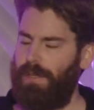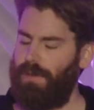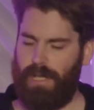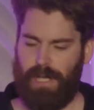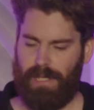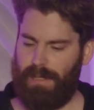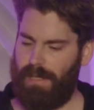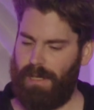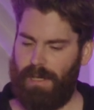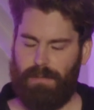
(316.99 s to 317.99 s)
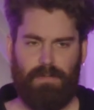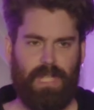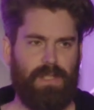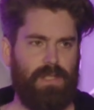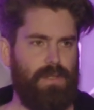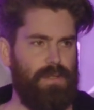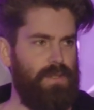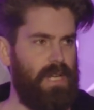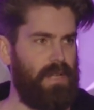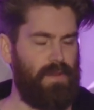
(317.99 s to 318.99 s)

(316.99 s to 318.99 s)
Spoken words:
you can listen to a lot